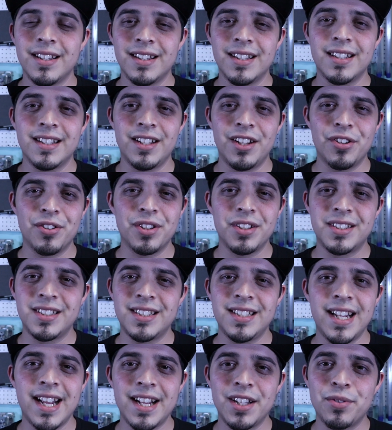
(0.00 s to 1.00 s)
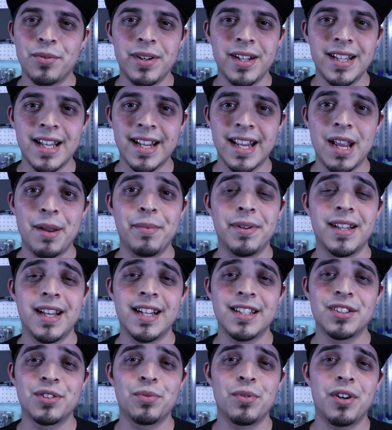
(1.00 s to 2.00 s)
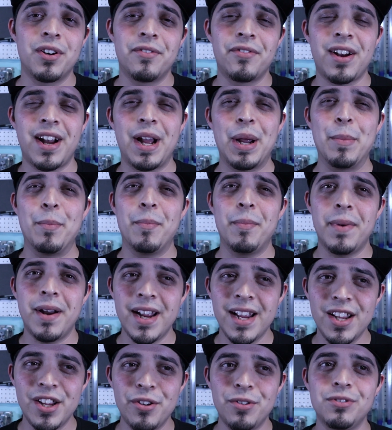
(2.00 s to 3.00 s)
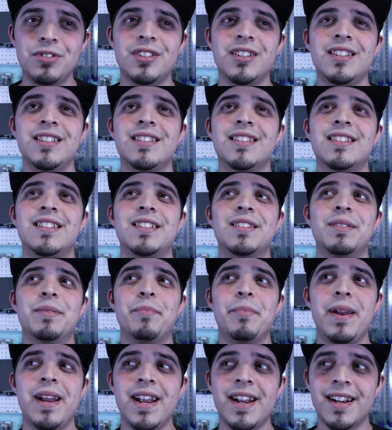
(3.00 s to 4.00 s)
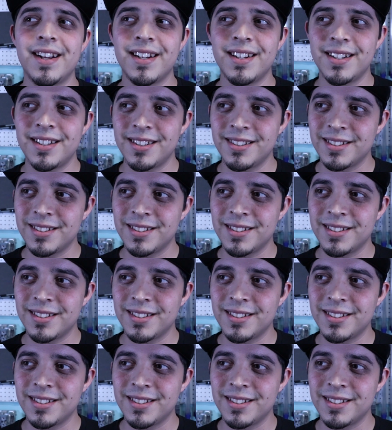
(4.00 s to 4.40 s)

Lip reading: the CA20 that came in the S12, I might use it to make